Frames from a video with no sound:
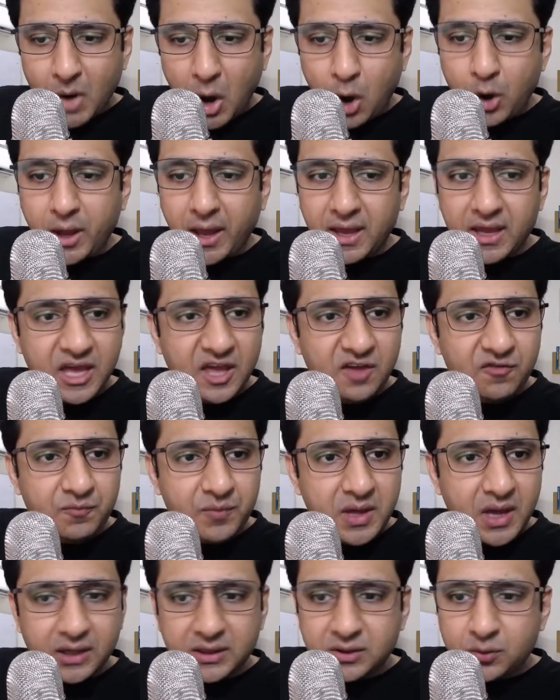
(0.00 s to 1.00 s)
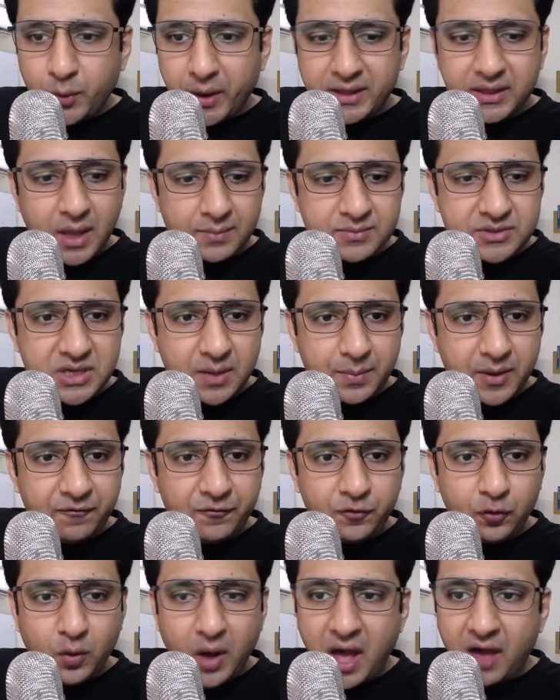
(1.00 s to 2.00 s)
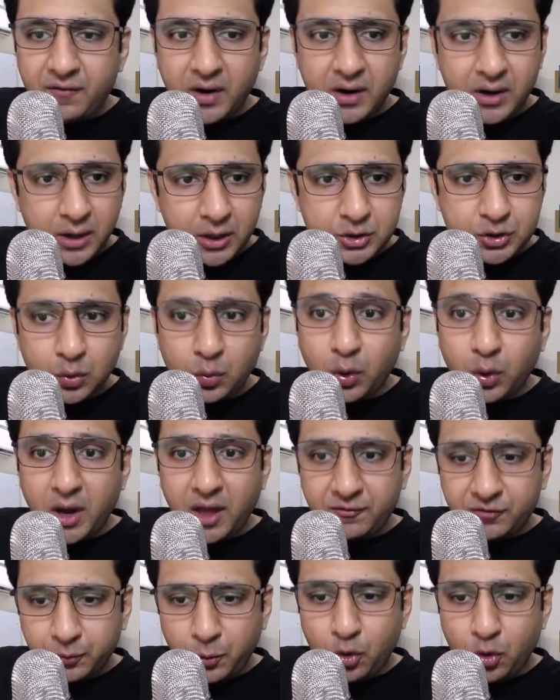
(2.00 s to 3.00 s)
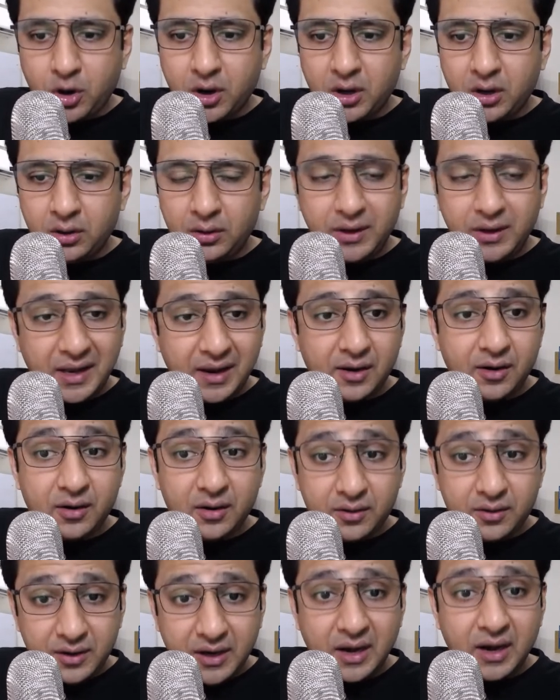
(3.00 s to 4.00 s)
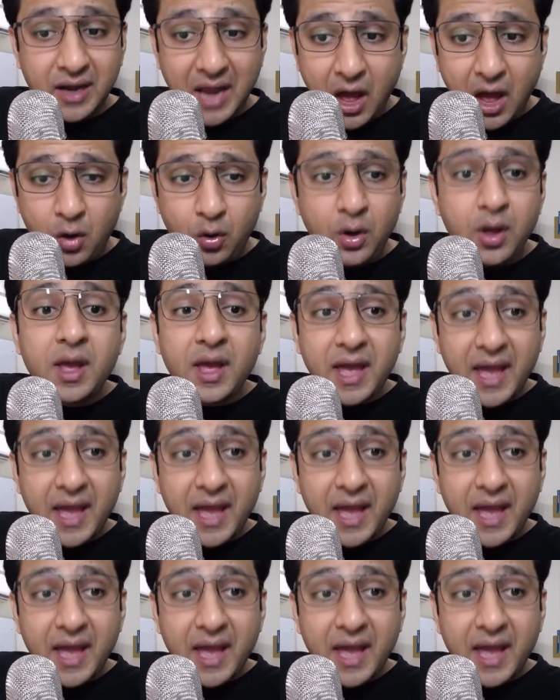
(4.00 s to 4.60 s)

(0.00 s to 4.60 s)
Okay, give me a quick thumbs up if you have understood what I've spoken till now,